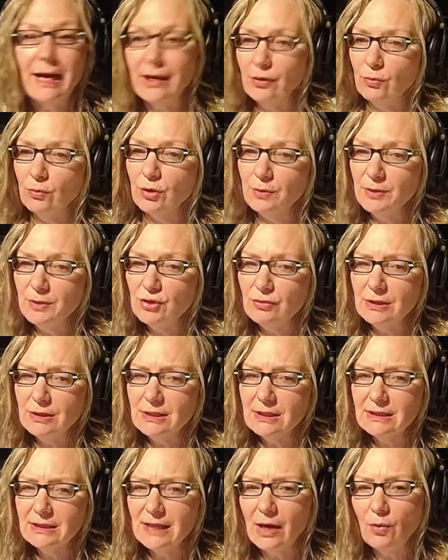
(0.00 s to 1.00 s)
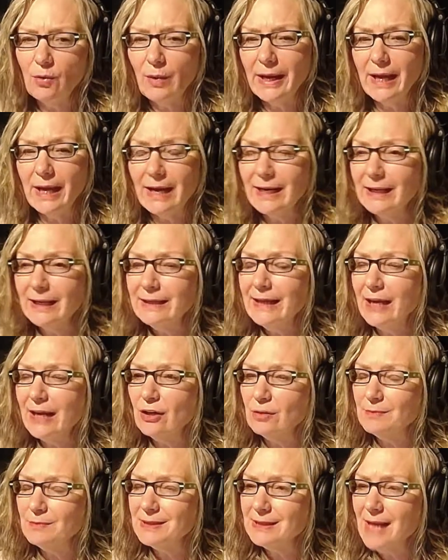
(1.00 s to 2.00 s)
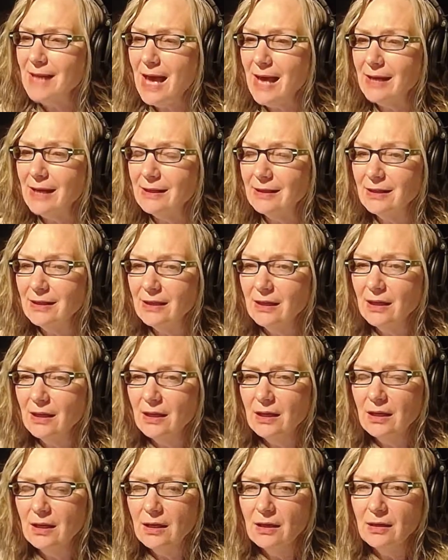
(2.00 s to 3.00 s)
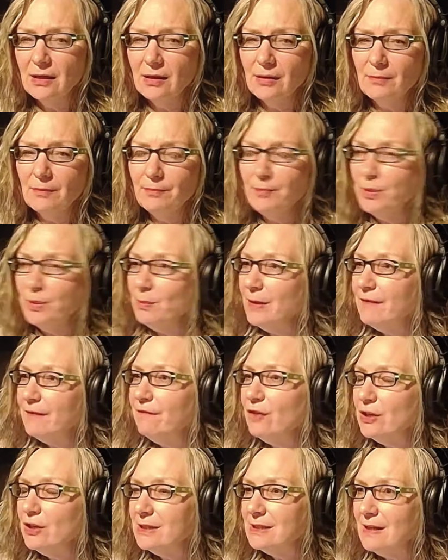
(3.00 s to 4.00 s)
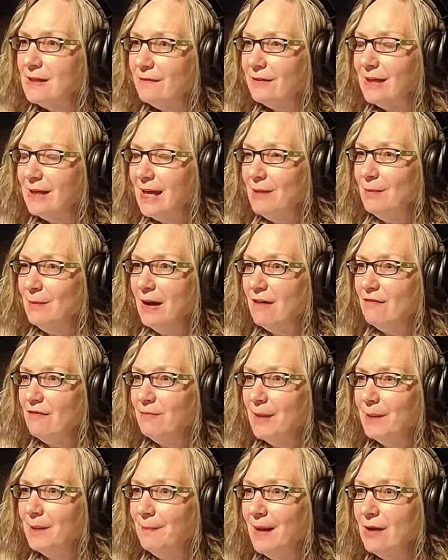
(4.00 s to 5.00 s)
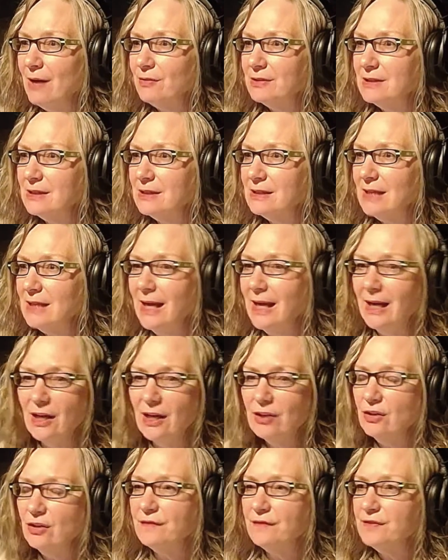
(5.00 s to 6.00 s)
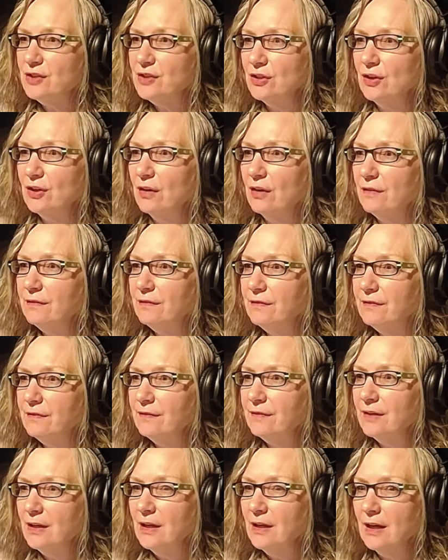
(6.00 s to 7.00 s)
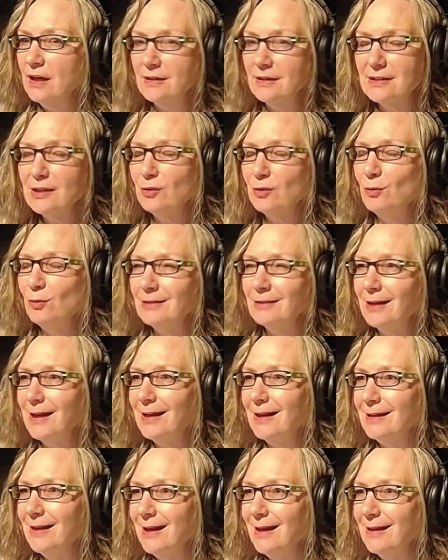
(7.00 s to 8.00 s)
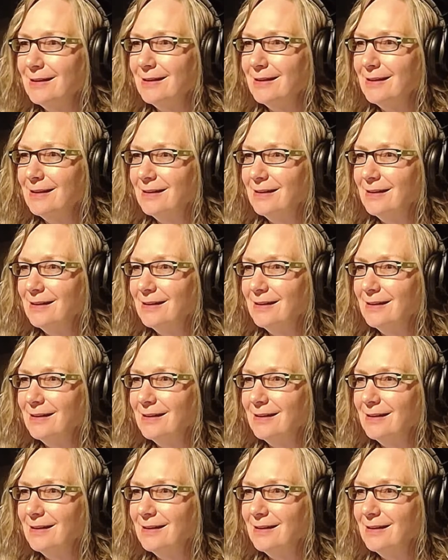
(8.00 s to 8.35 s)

I don't want to be treated that way. And I'd get upset. But my voice never came out of my mouth to say enough's enough until one day it did.